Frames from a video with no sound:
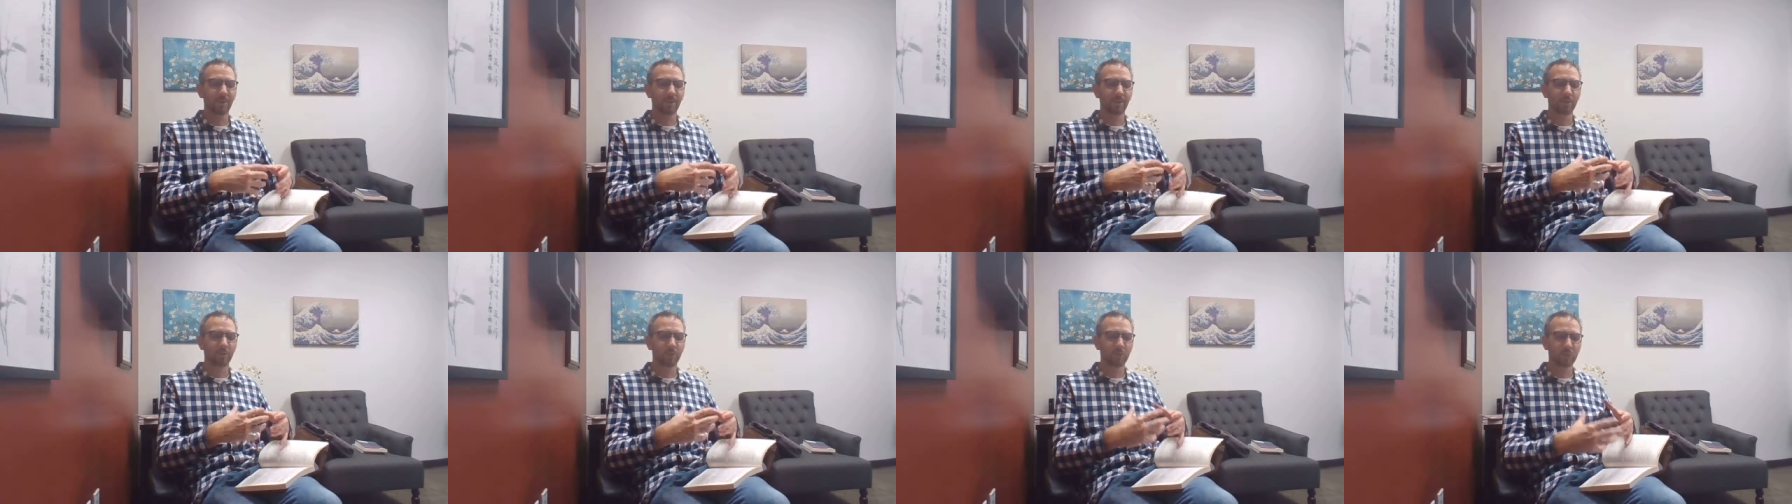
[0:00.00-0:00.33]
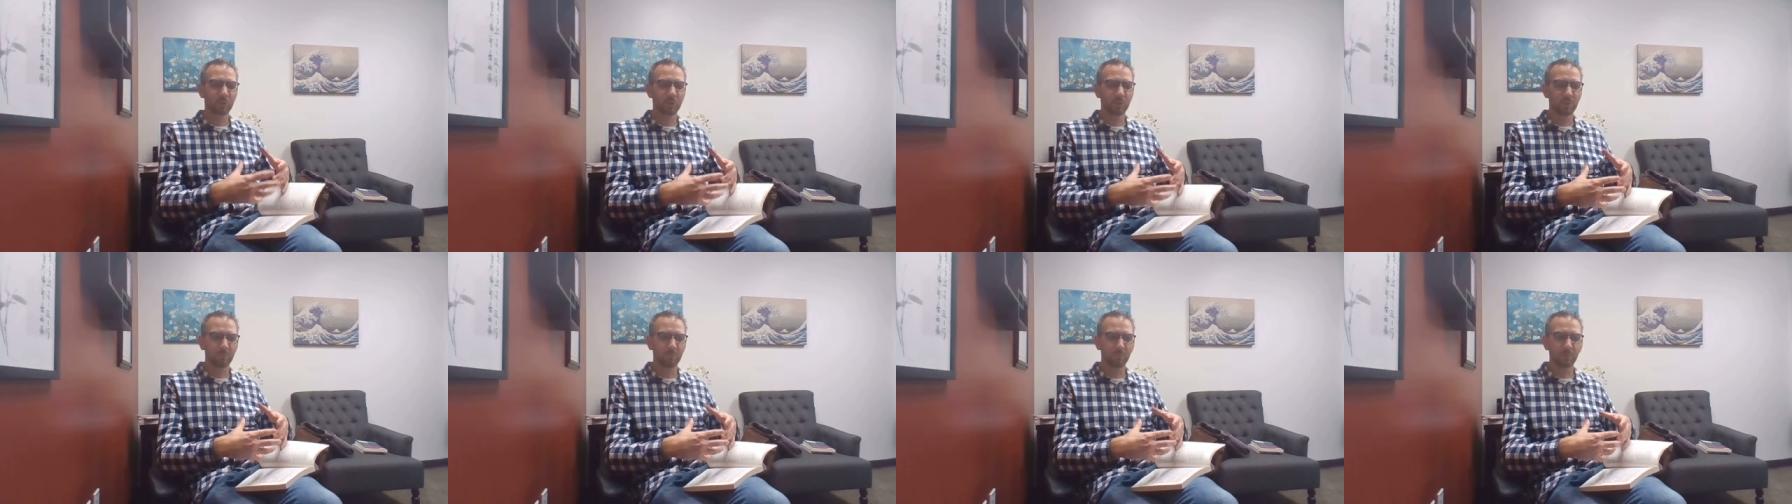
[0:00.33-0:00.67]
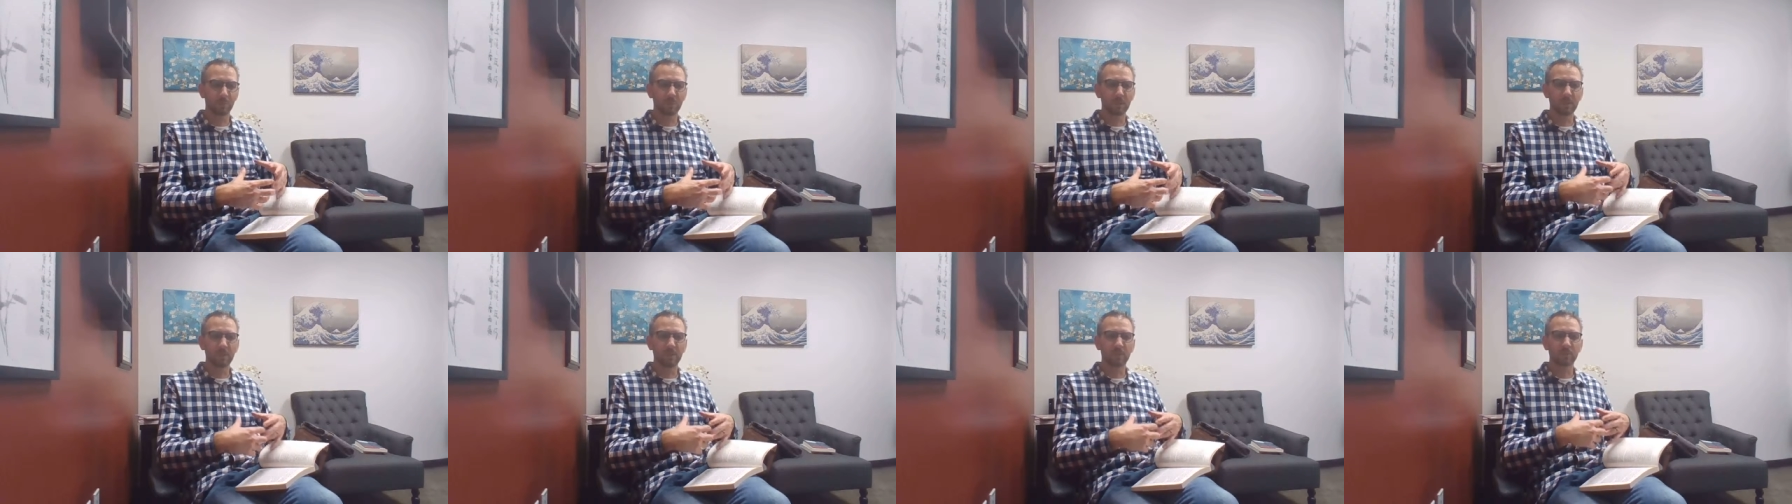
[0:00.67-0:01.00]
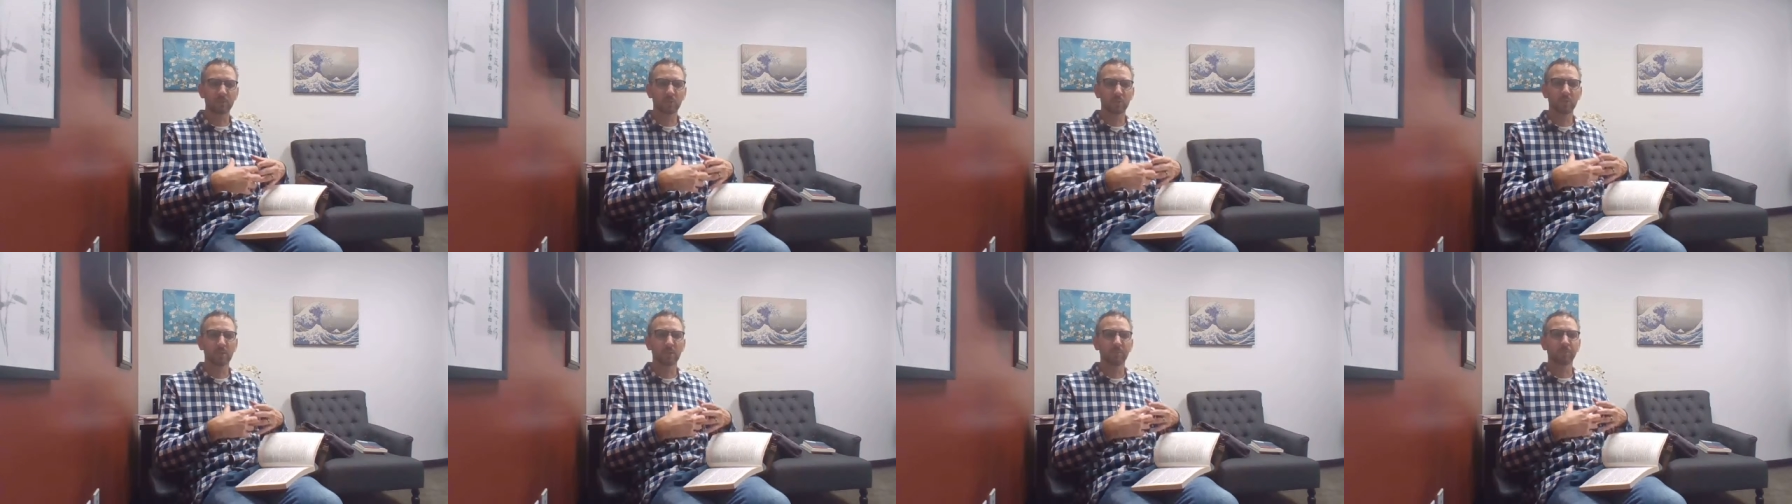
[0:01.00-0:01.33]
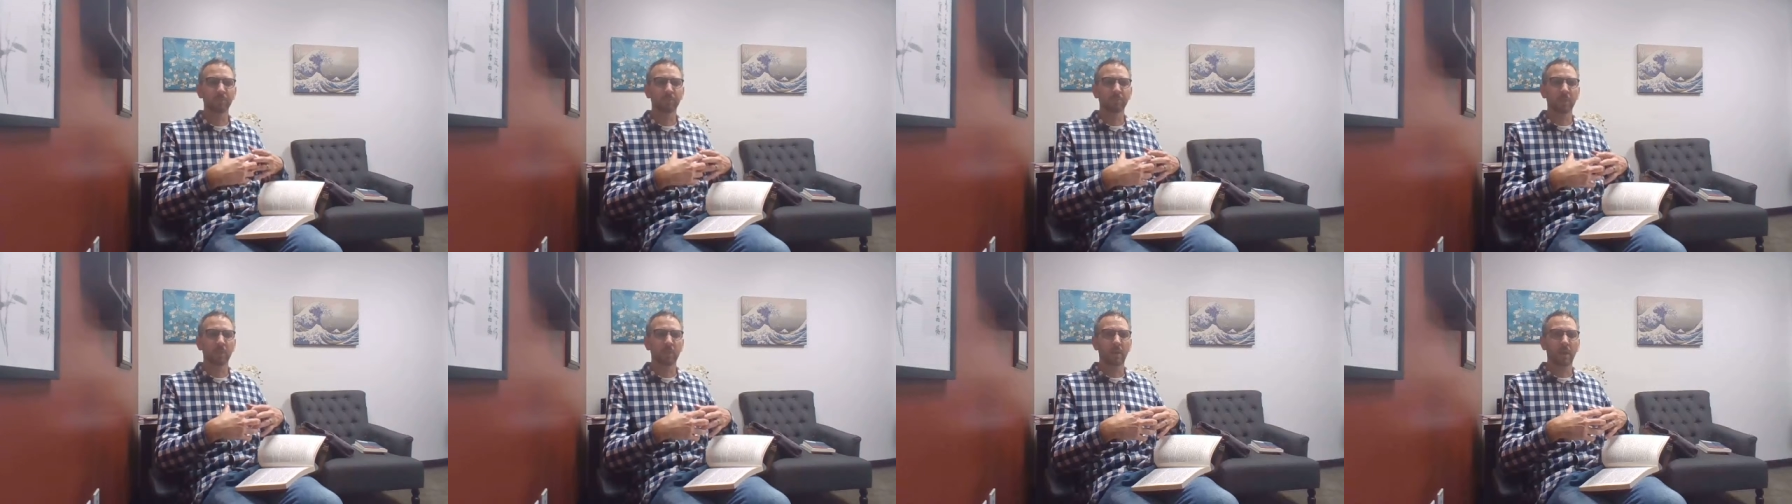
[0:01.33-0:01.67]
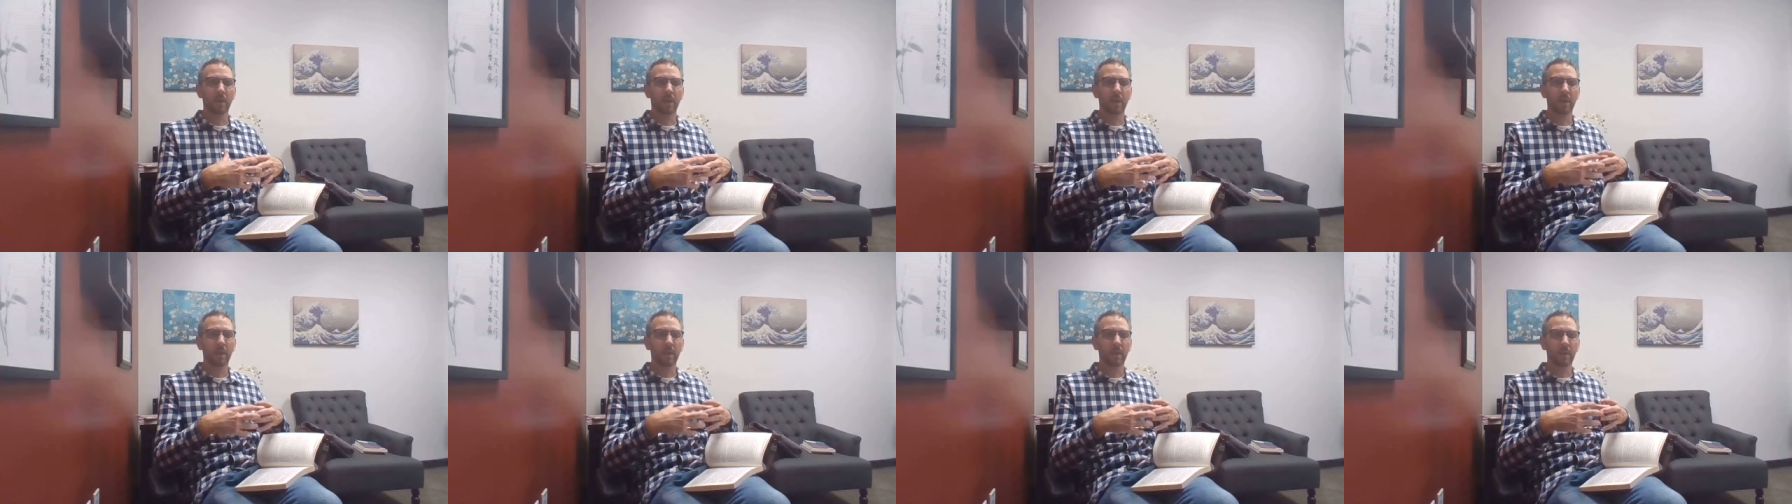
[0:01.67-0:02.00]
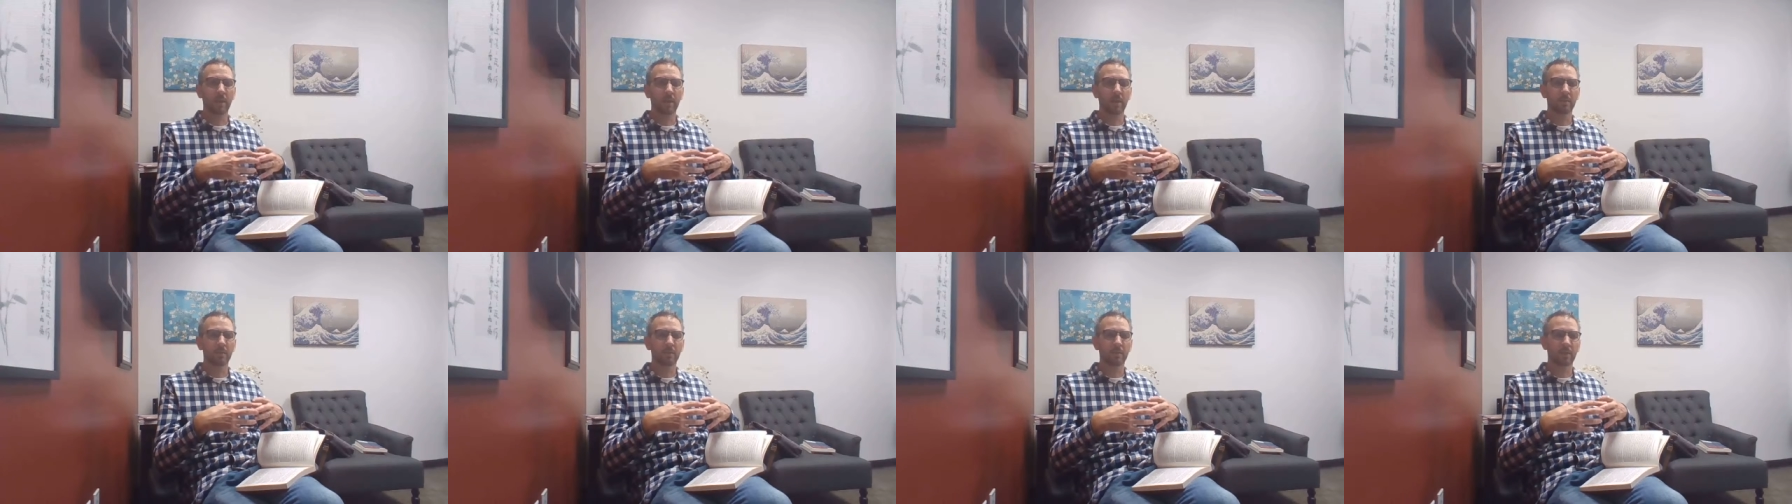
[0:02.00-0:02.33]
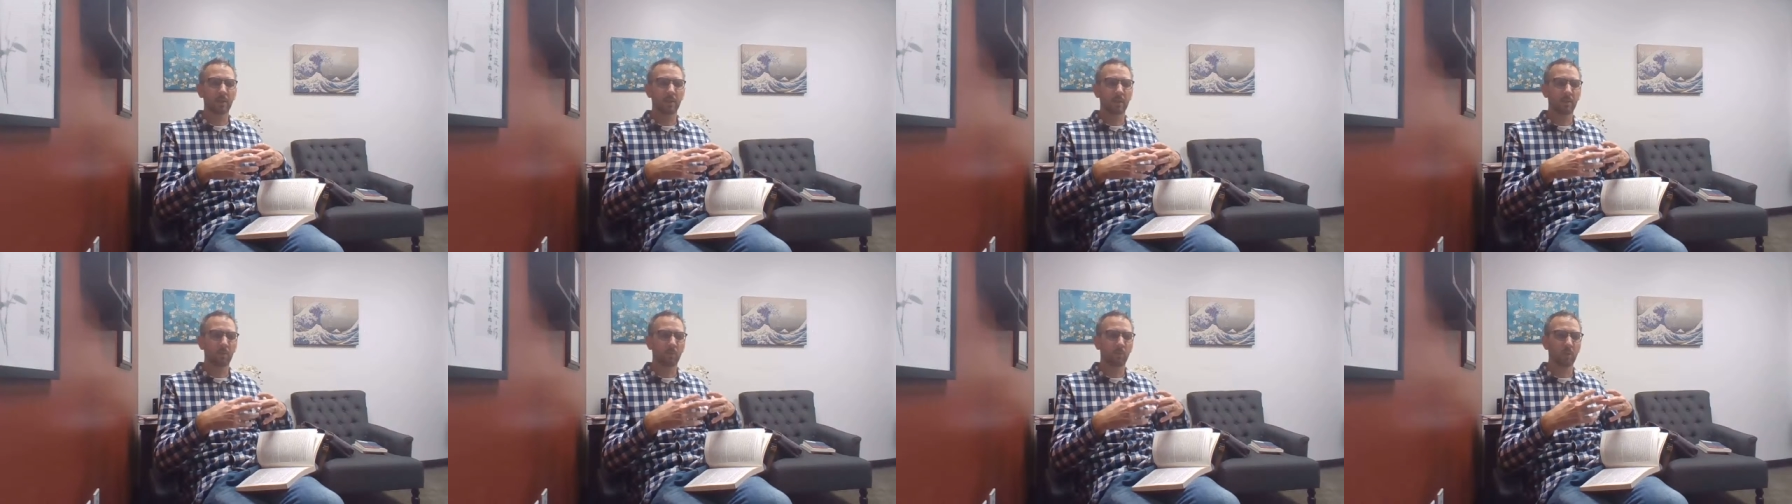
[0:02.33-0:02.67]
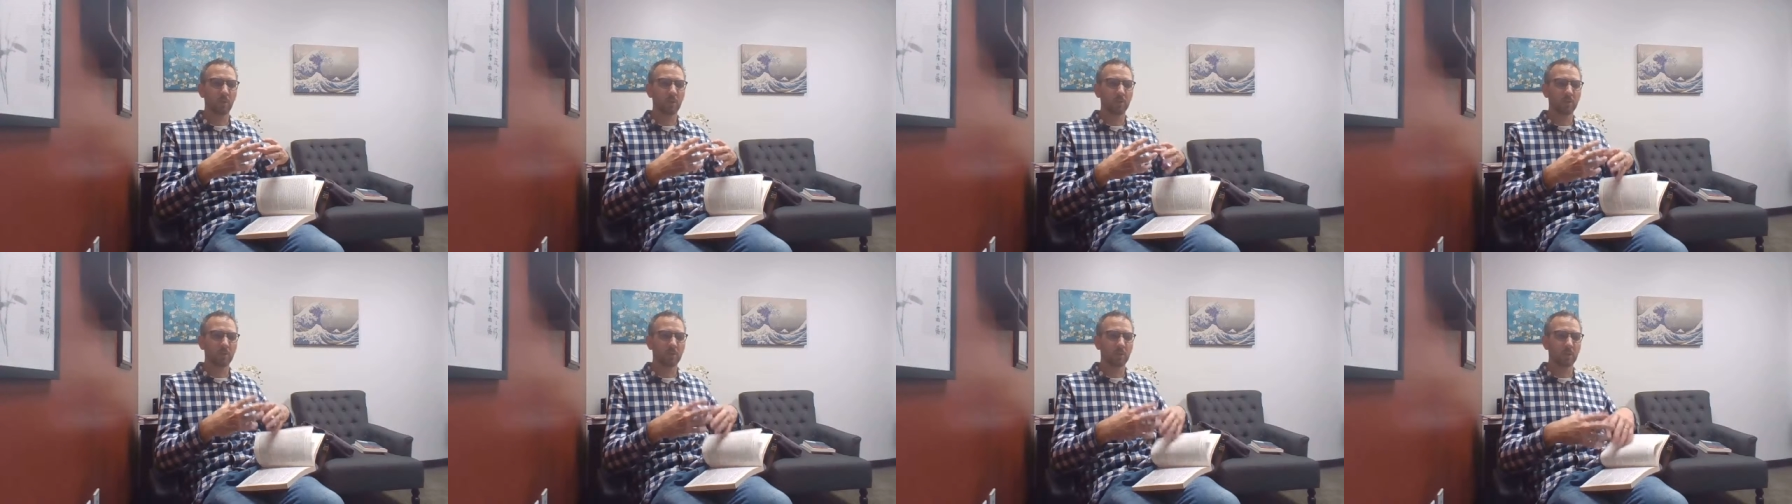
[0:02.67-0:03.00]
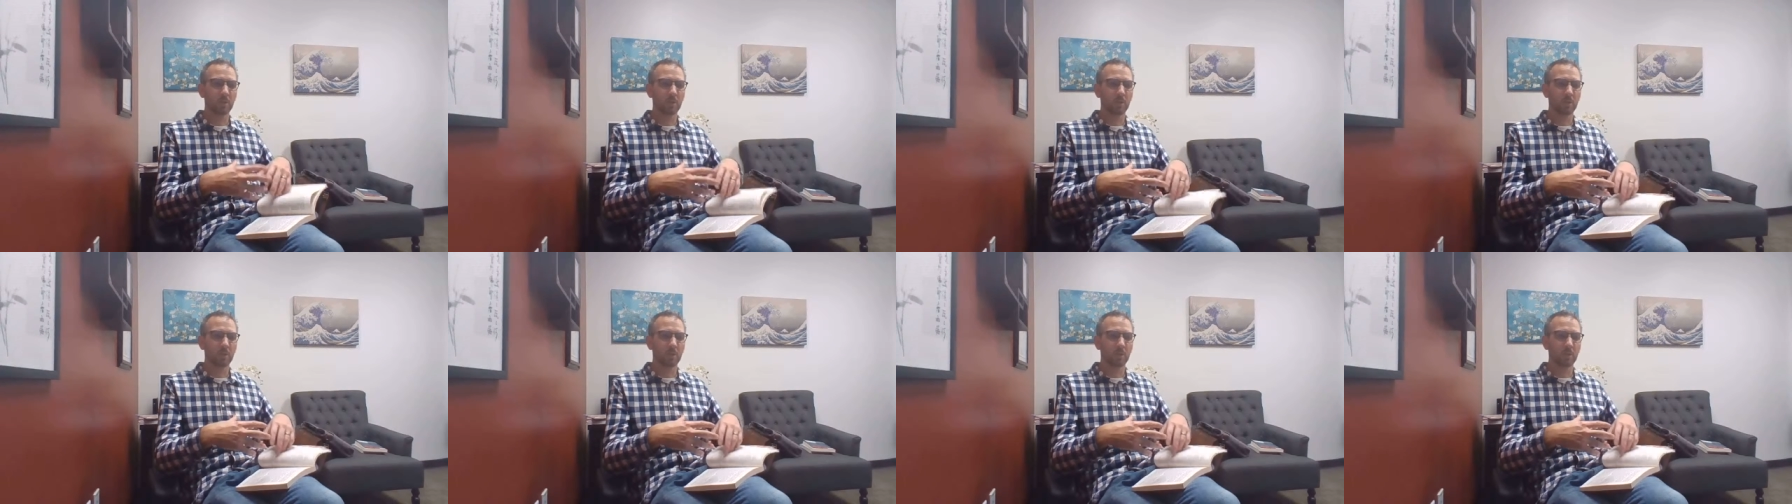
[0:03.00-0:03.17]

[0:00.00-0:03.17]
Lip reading: Christian beliefs, and what